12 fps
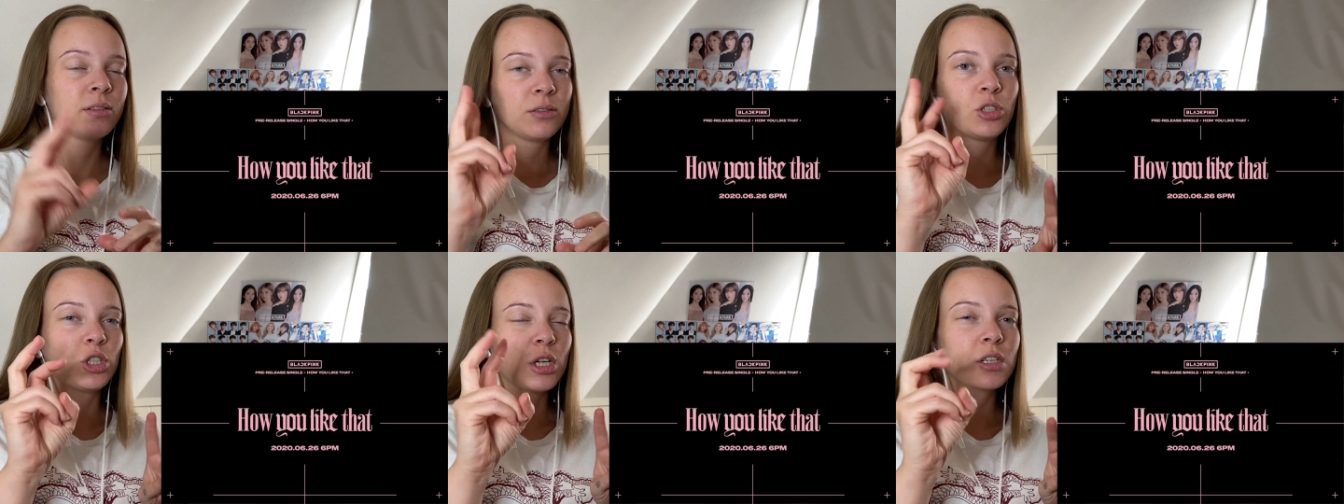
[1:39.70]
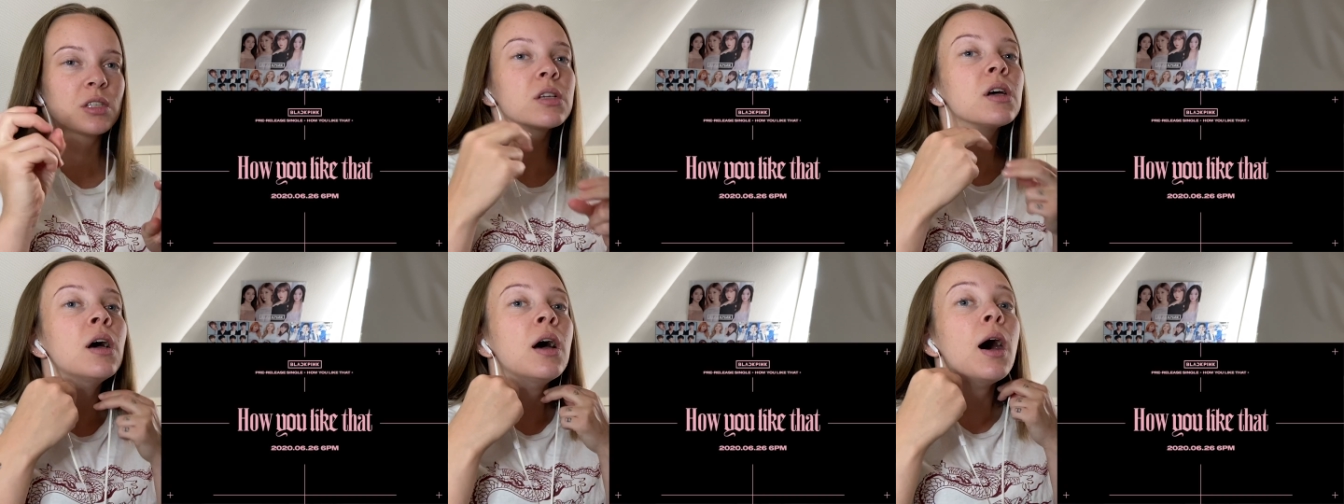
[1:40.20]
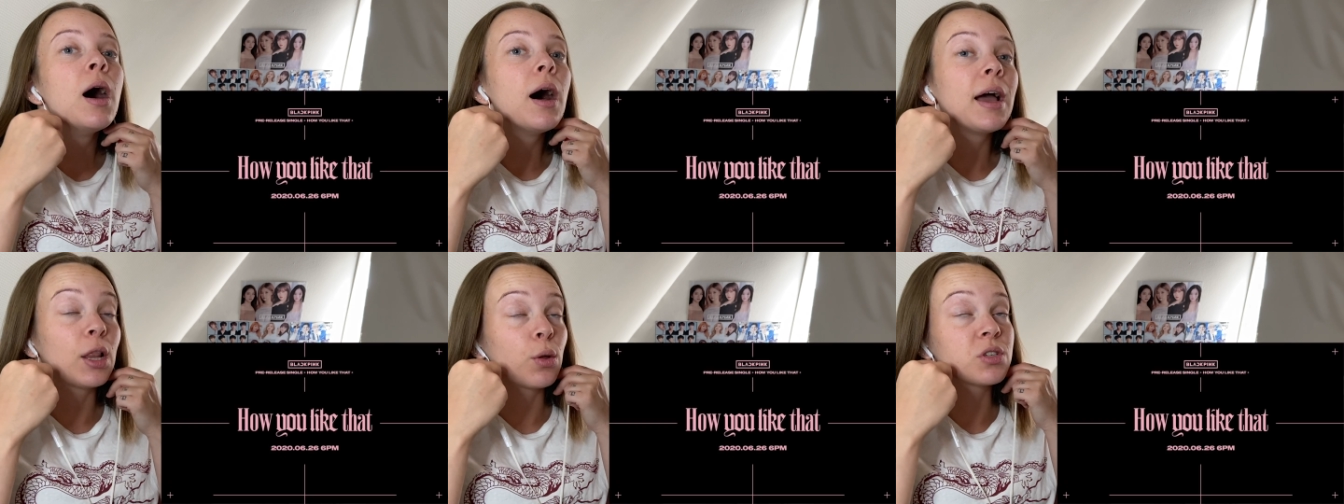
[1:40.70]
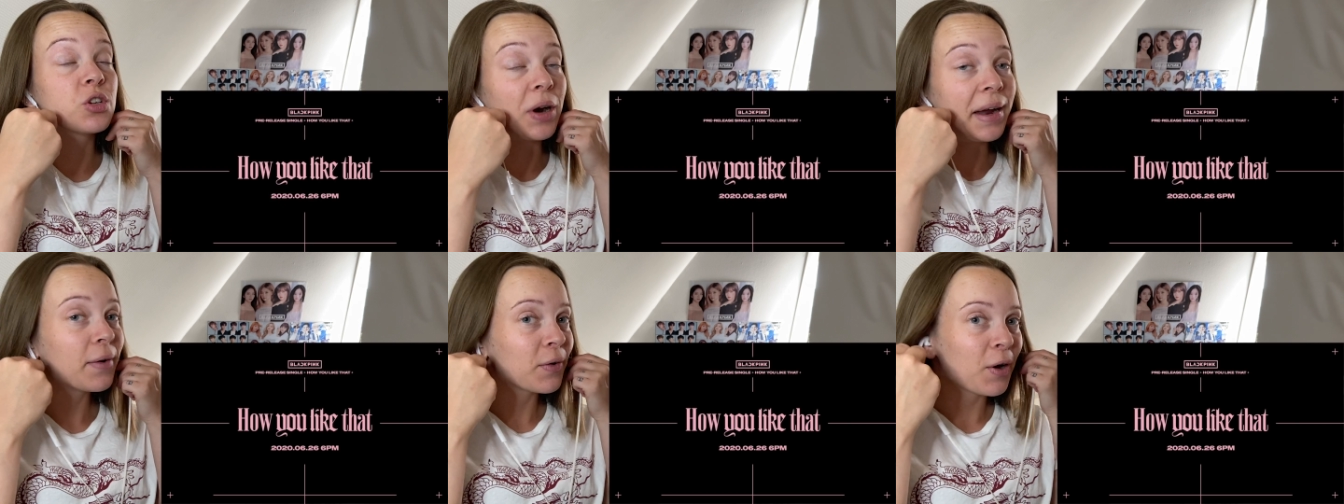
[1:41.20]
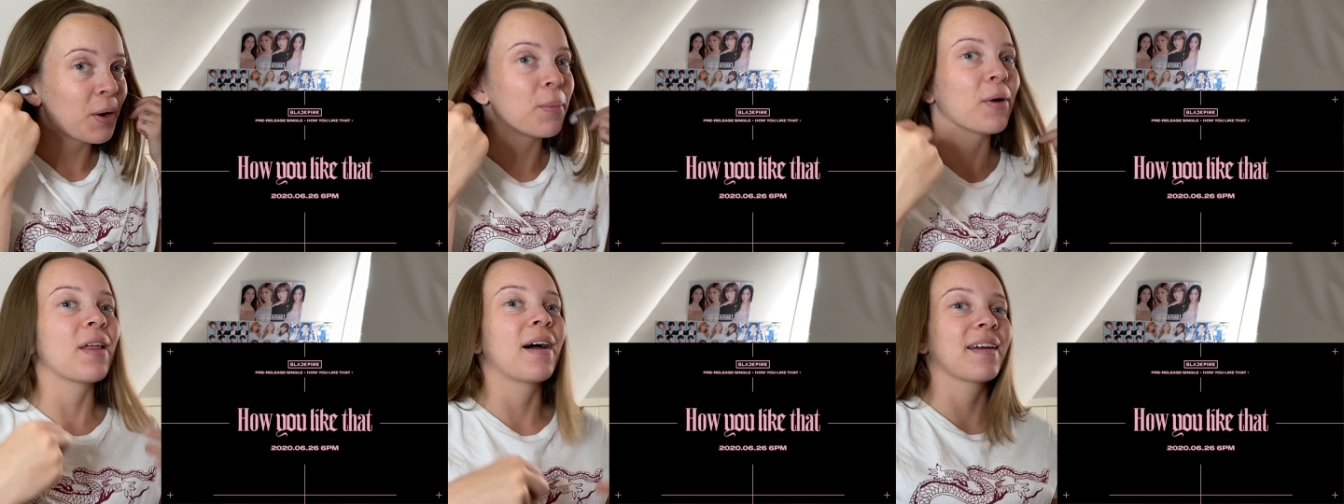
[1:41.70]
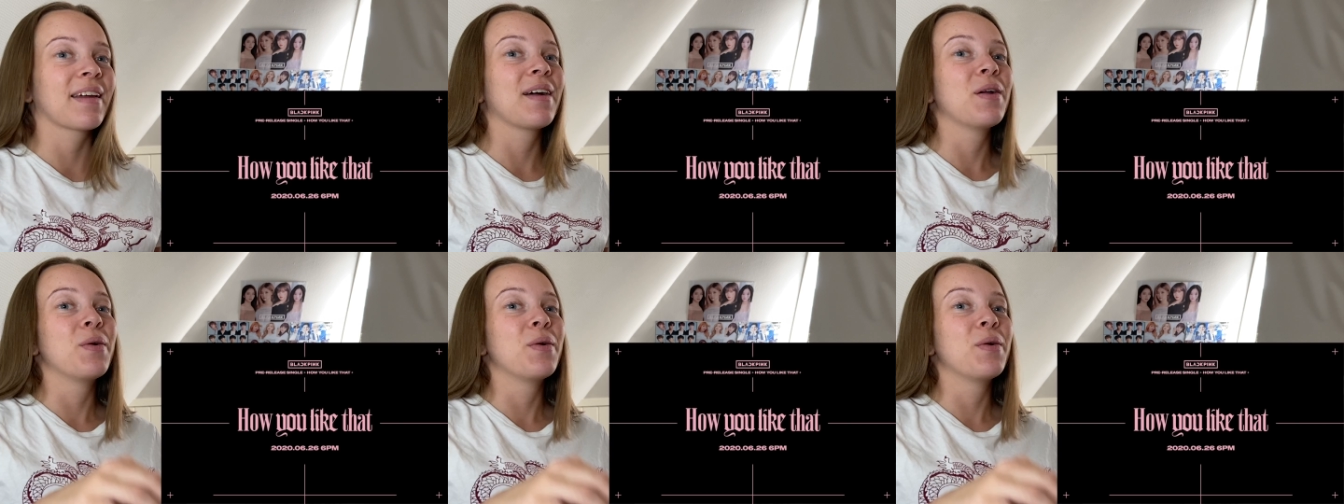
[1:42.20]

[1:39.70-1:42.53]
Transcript: Just, it looks great on her, but like